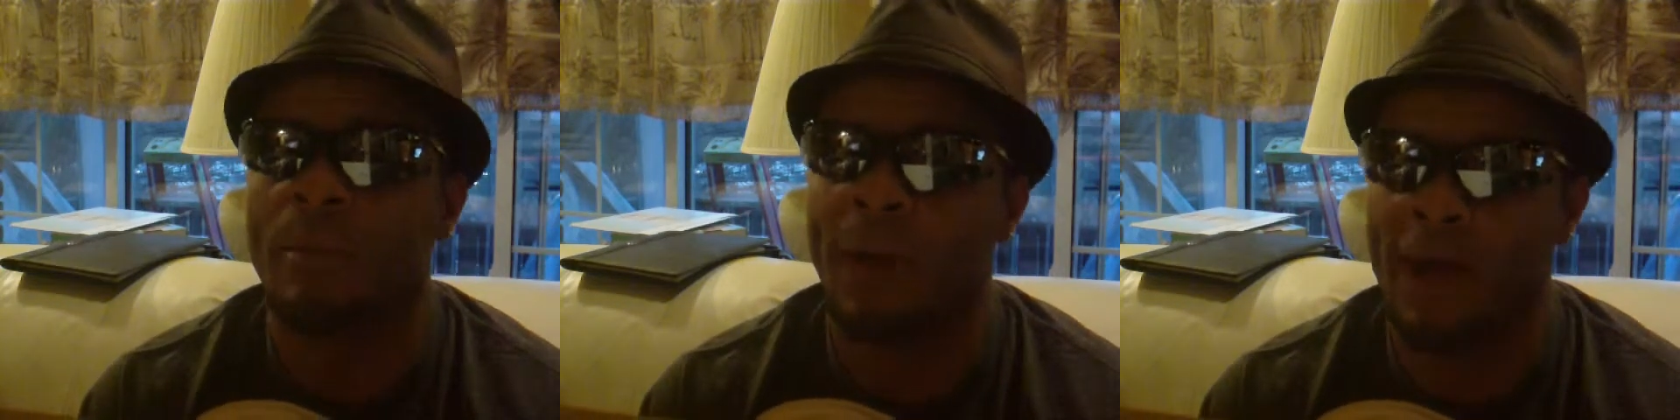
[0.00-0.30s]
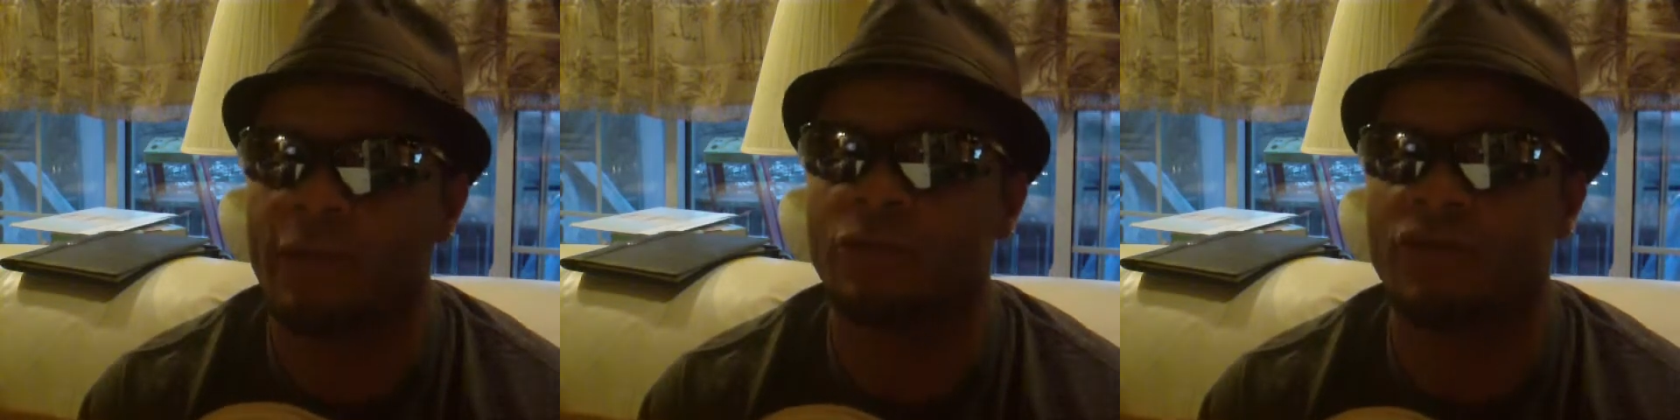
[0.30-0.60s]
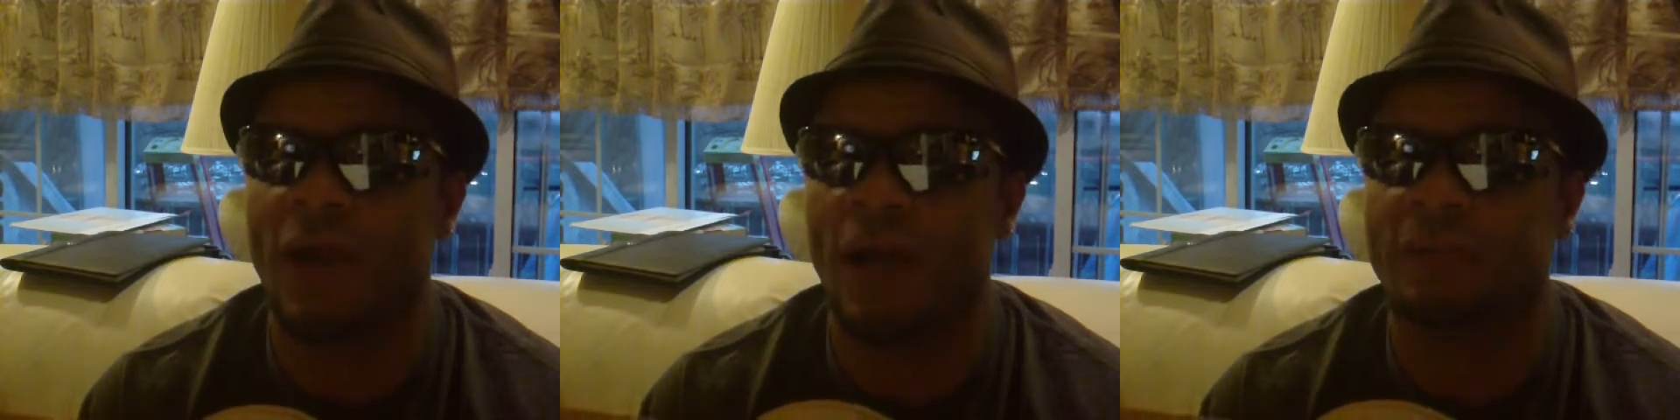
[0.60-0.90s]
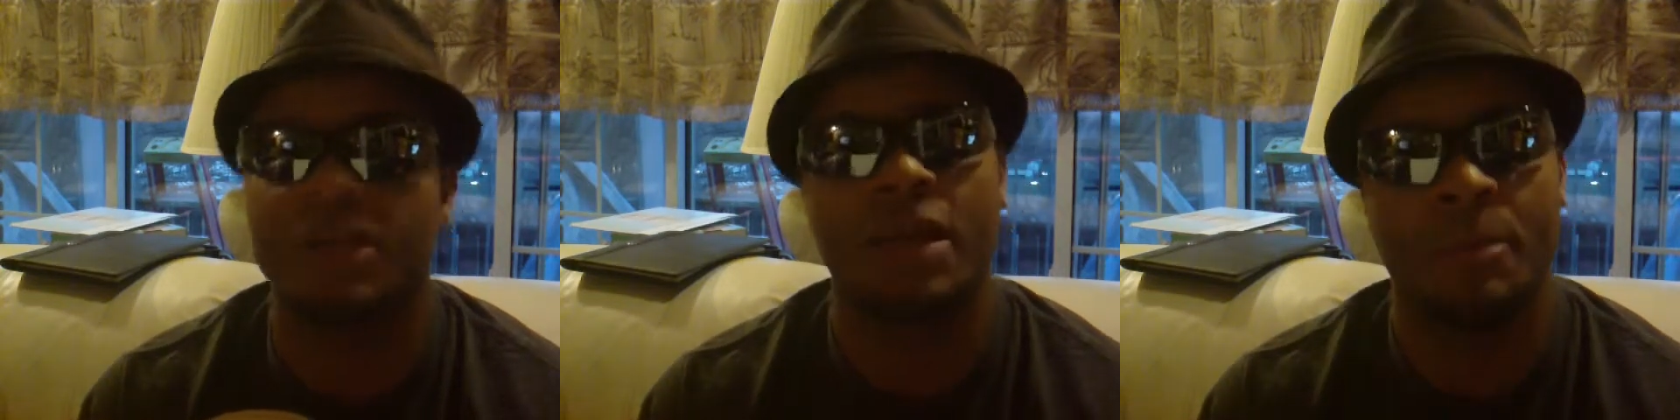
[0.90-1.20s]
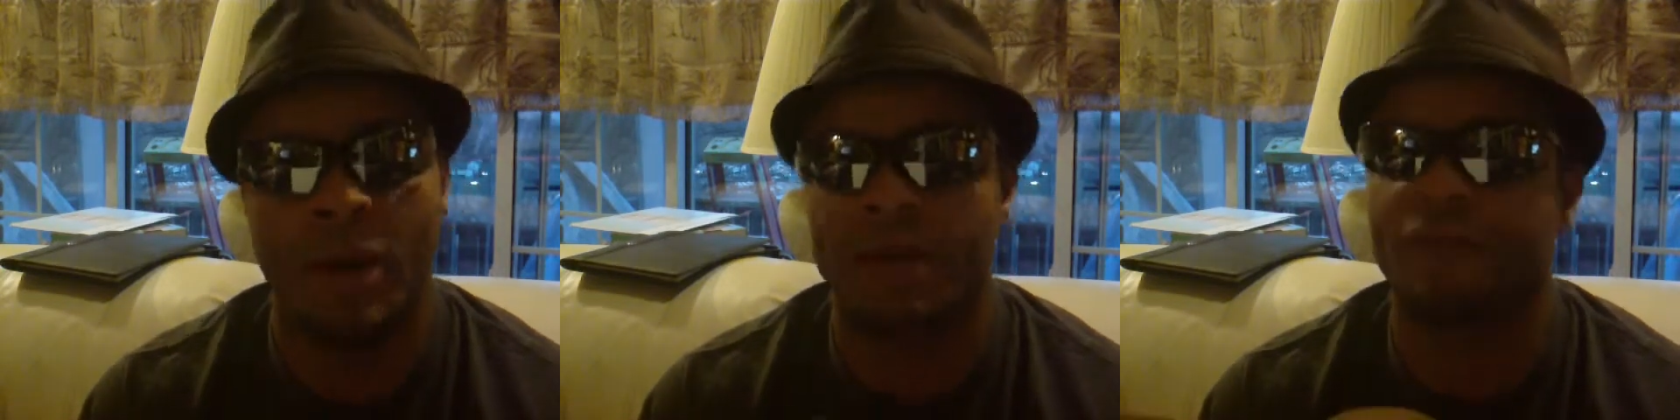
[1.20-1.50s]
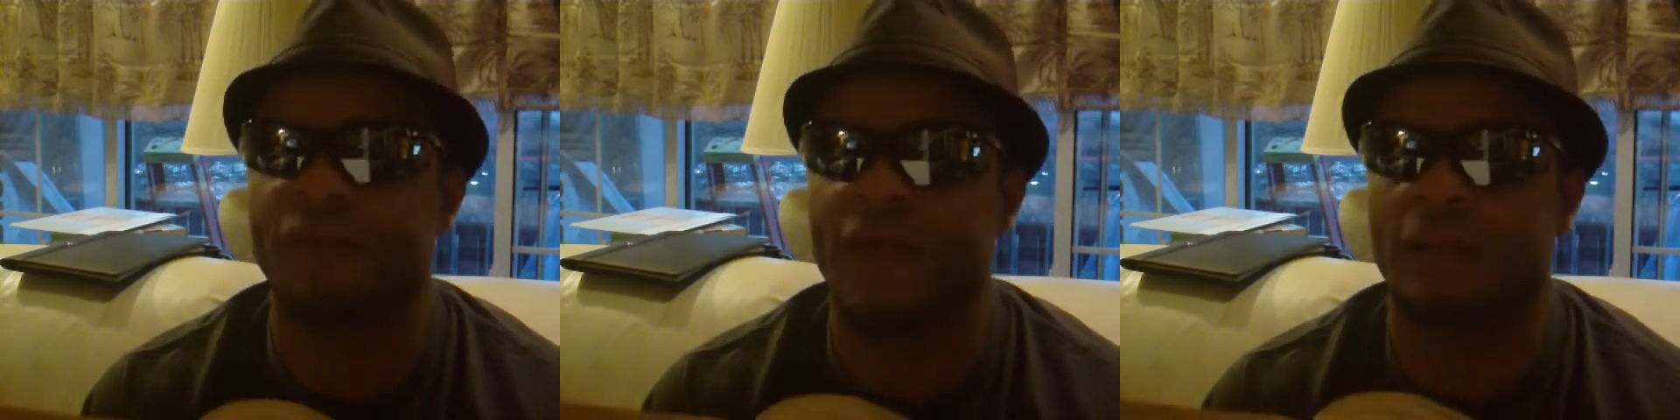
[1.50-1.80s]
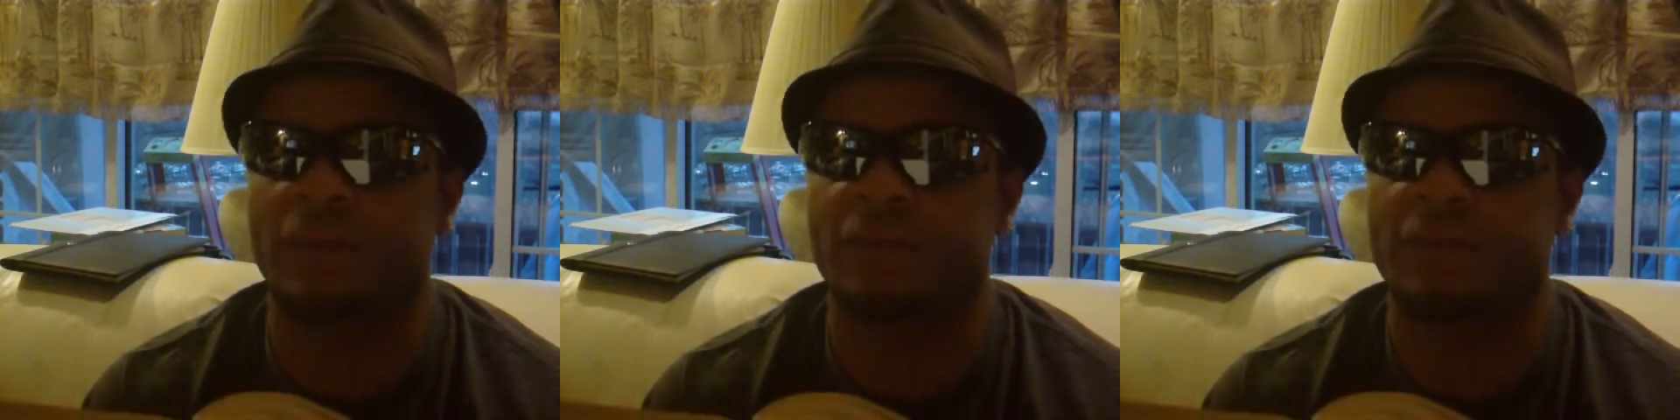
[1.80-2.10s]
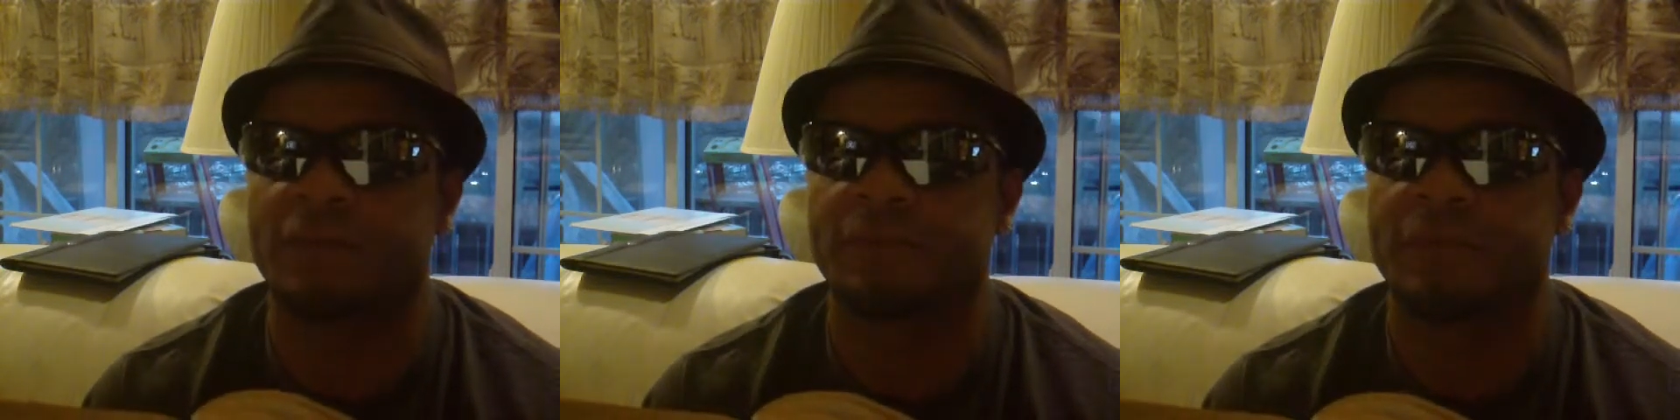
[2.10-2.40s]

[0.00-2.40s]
by your tribes and by your families.